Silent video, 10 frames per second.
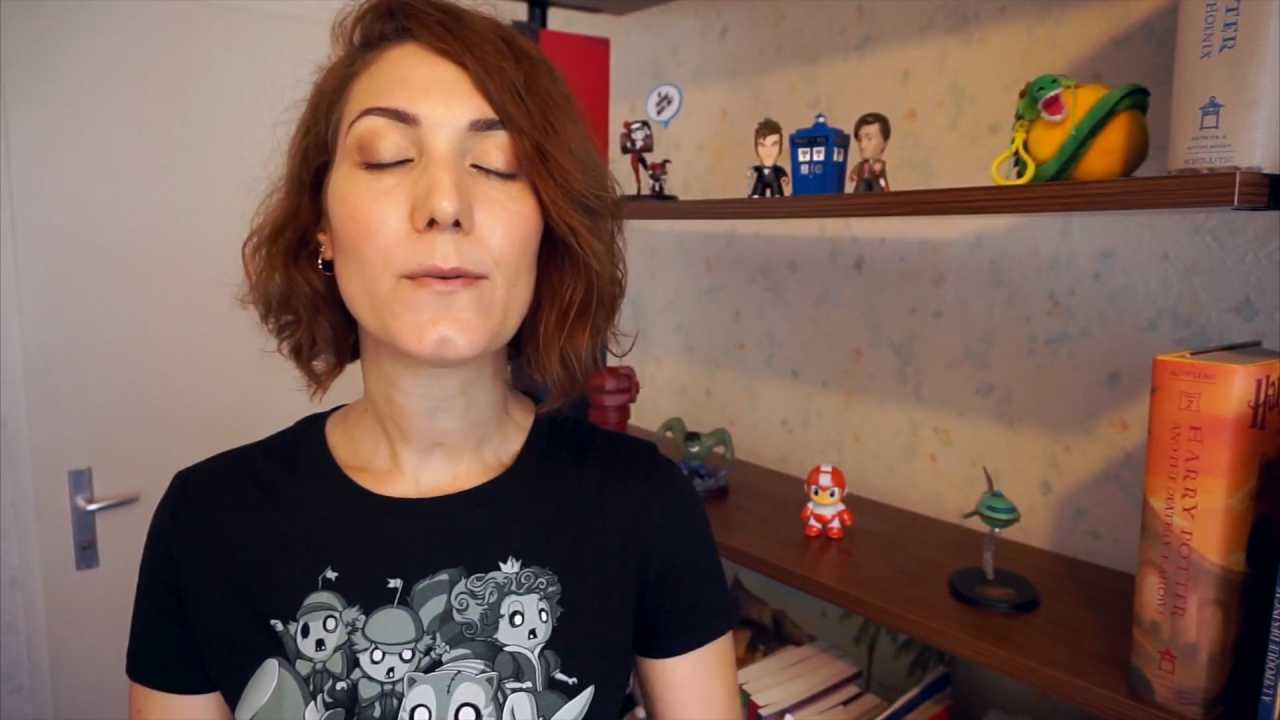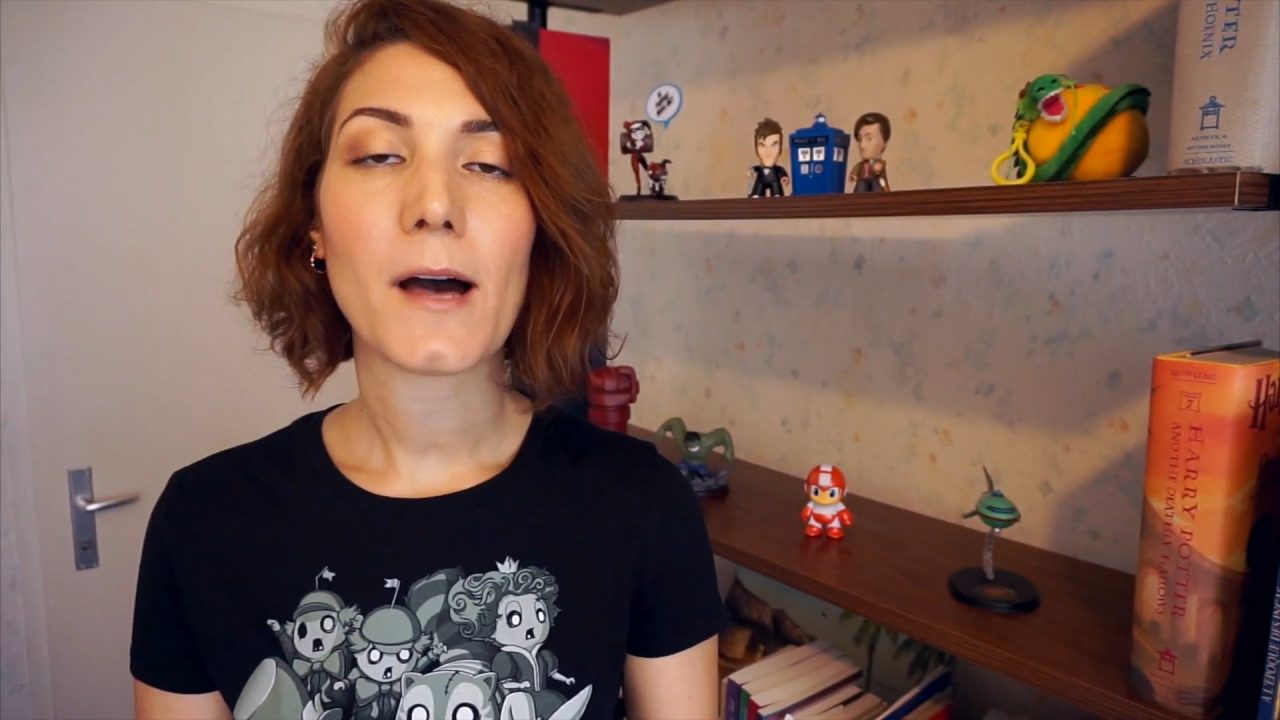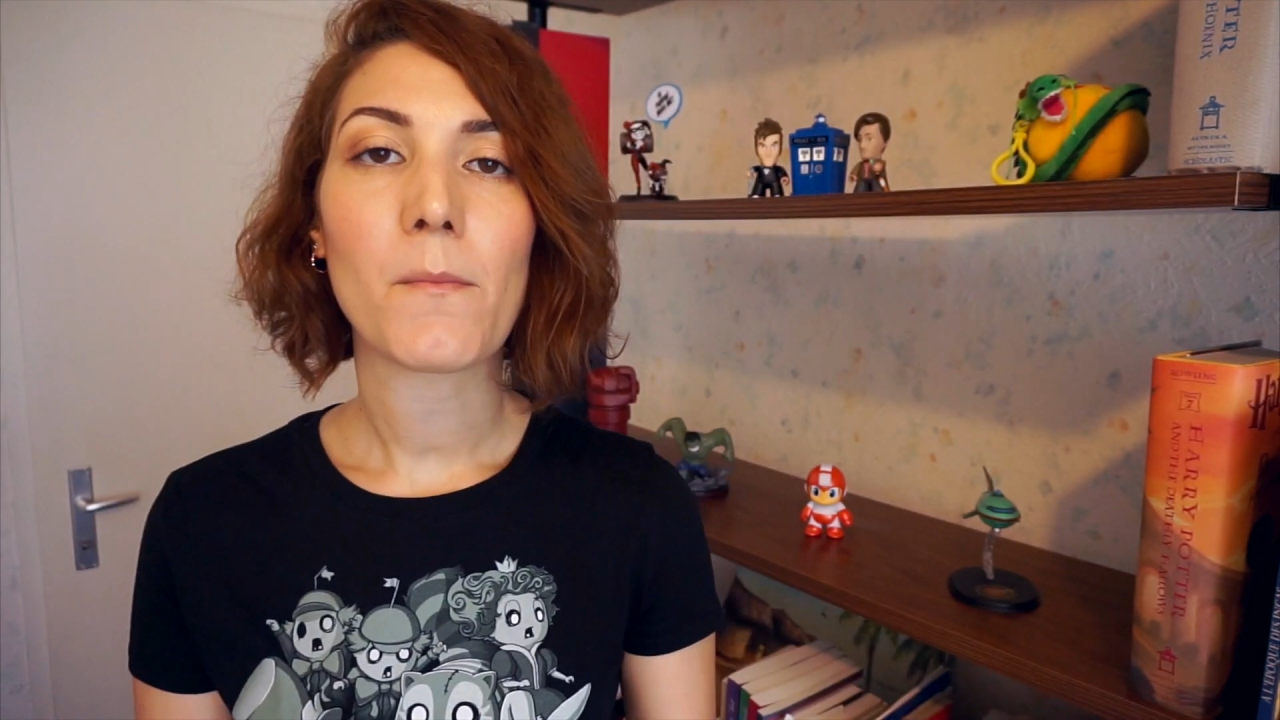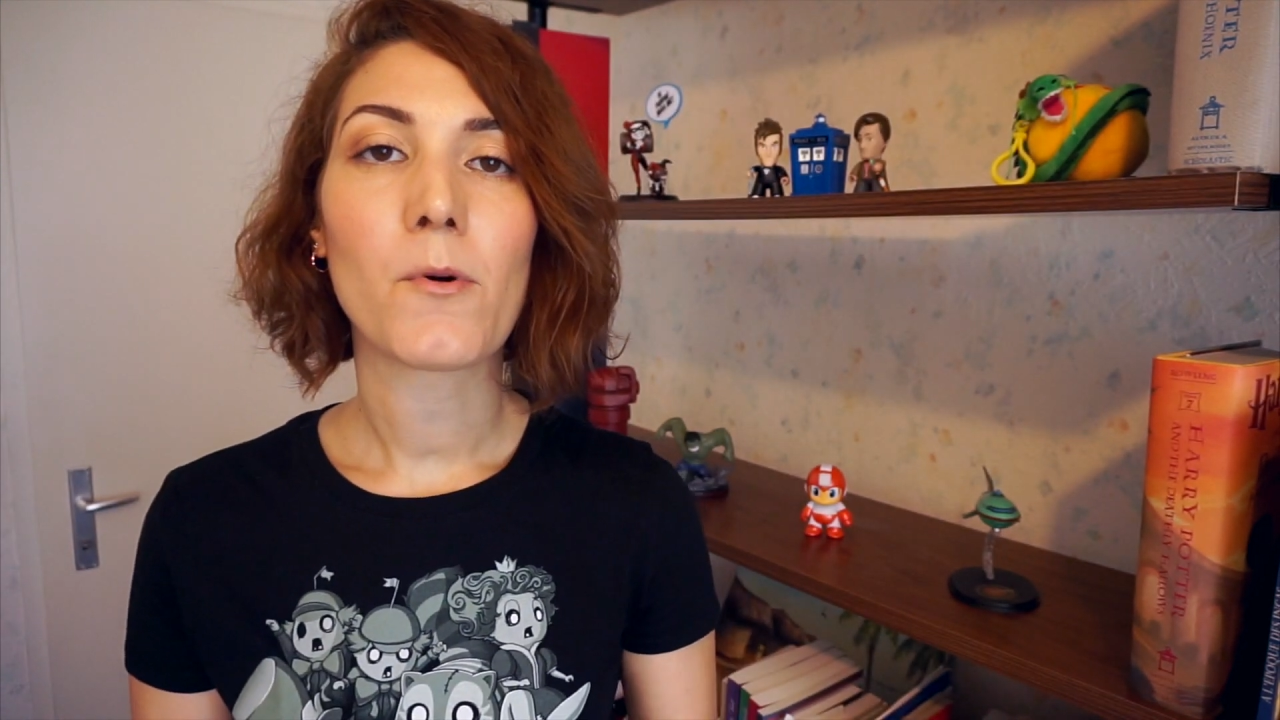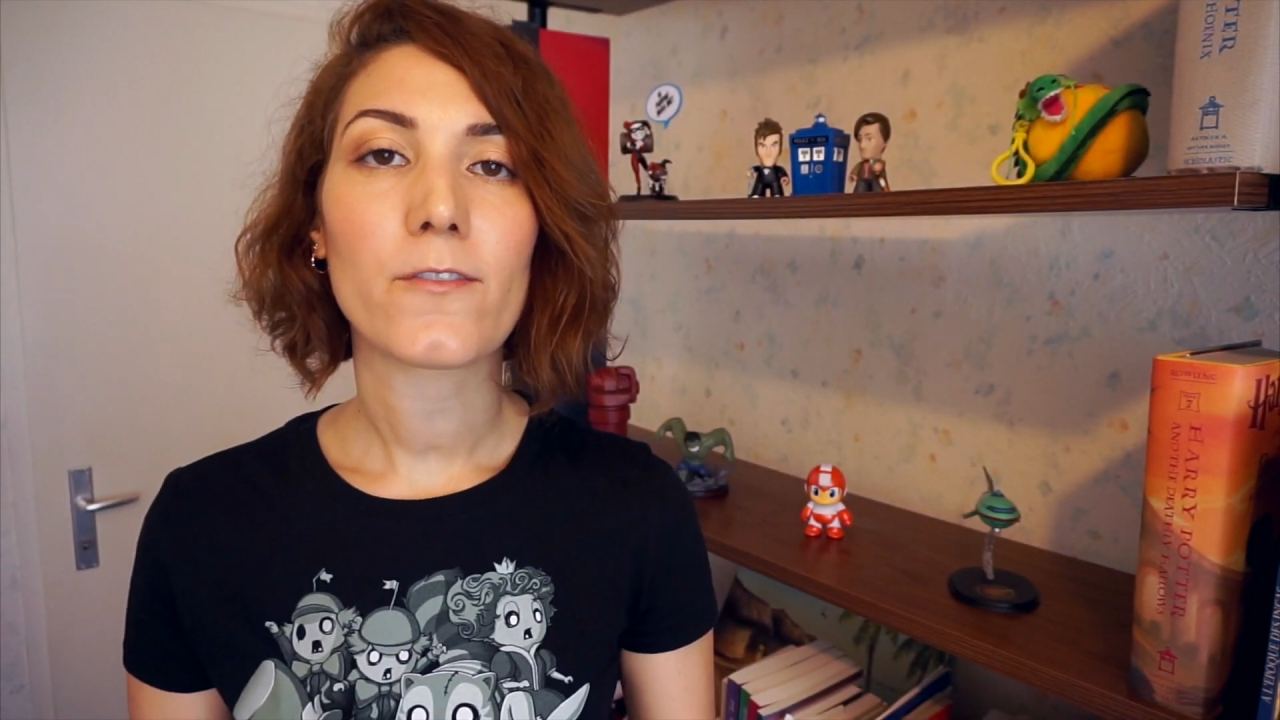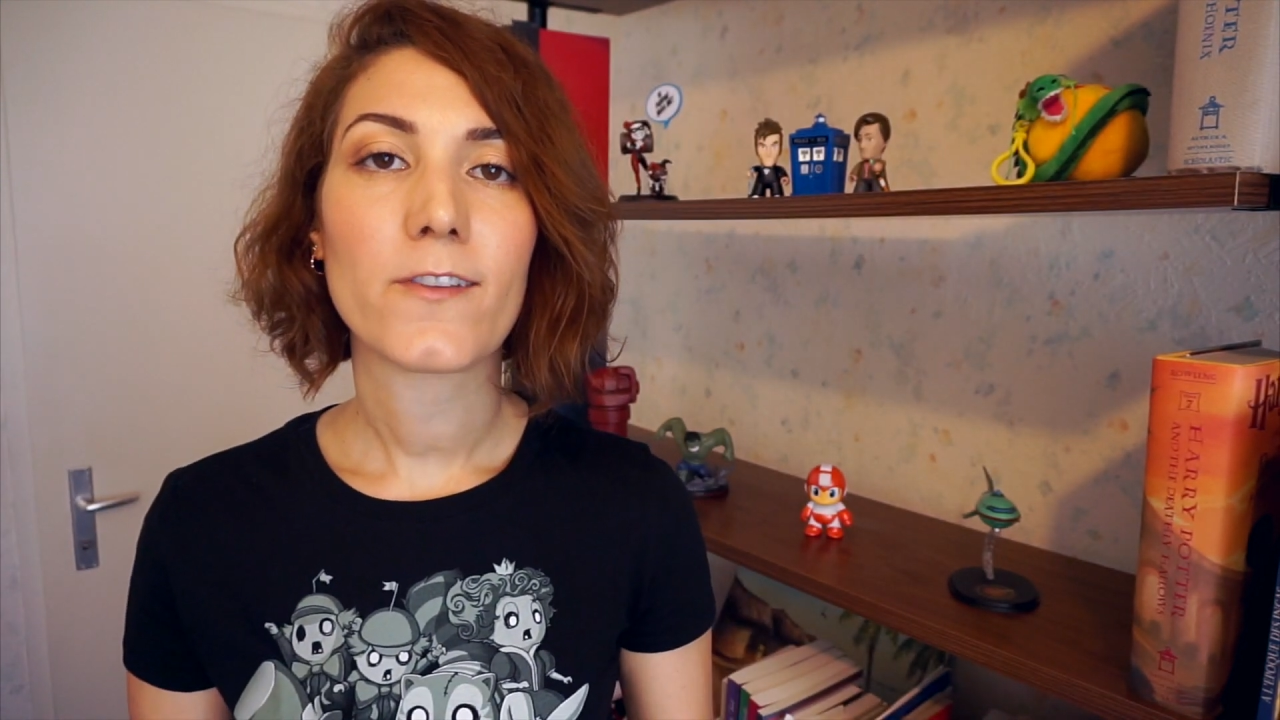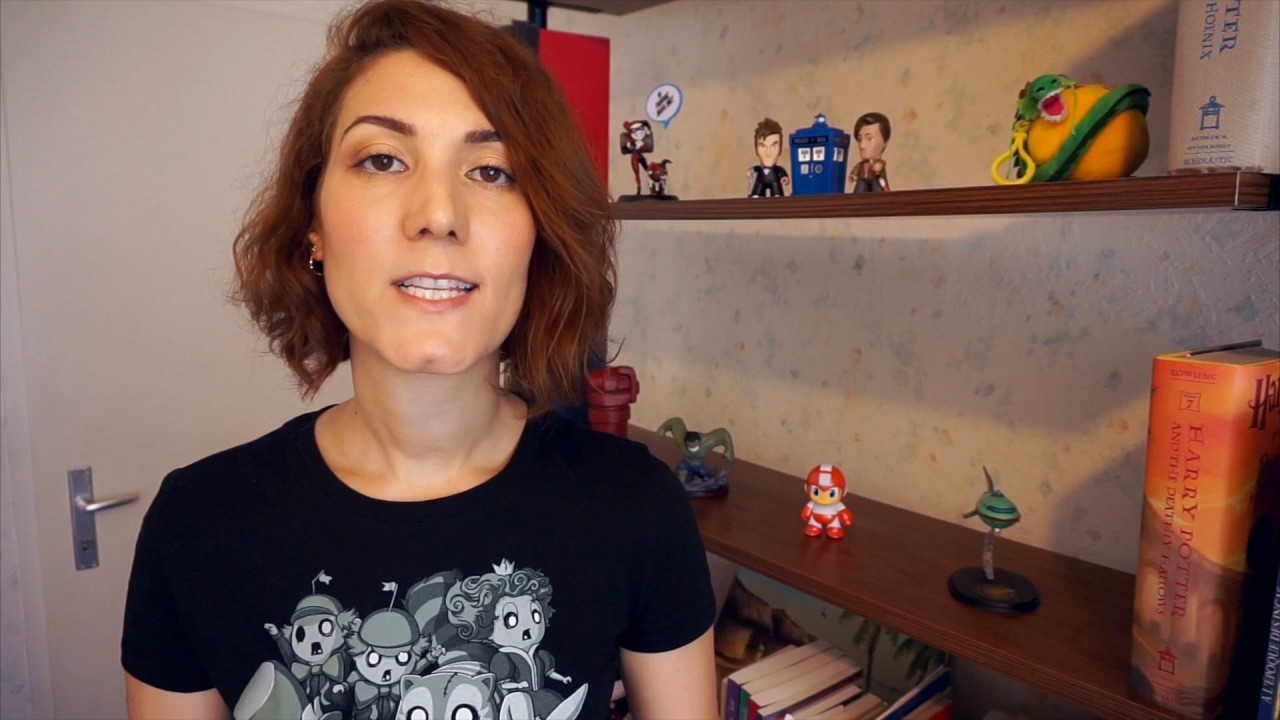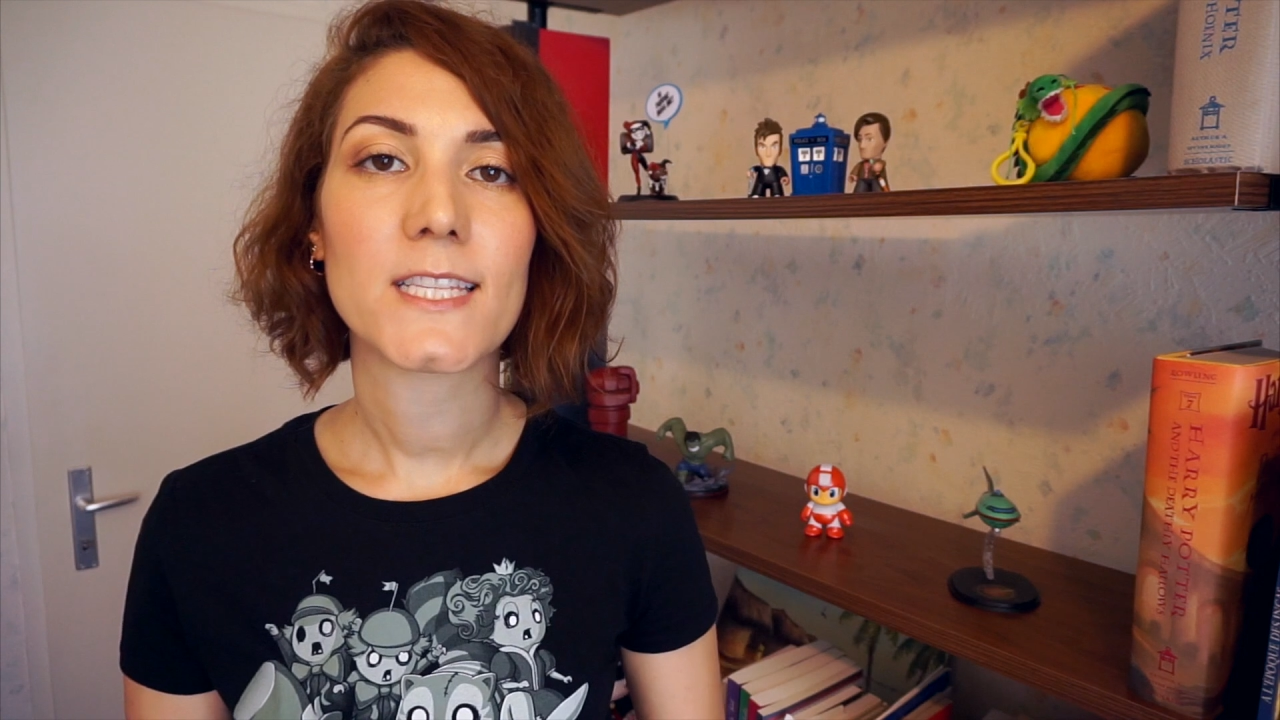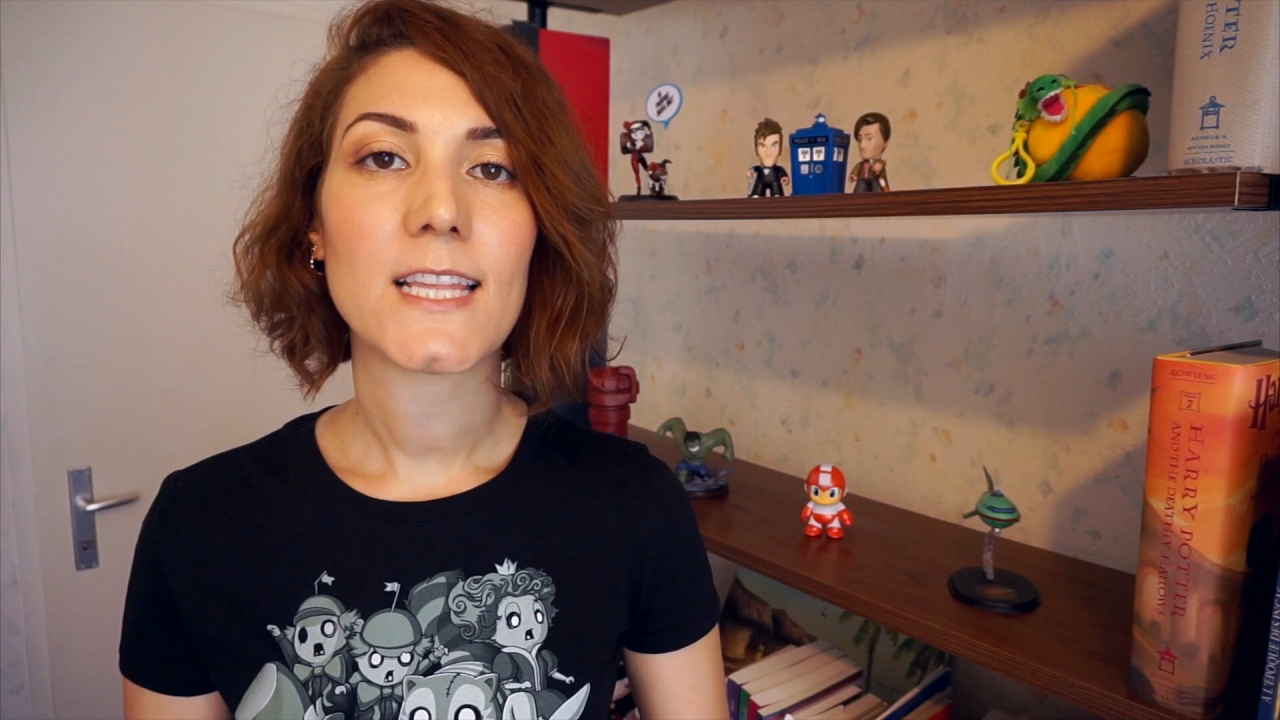about Morpheus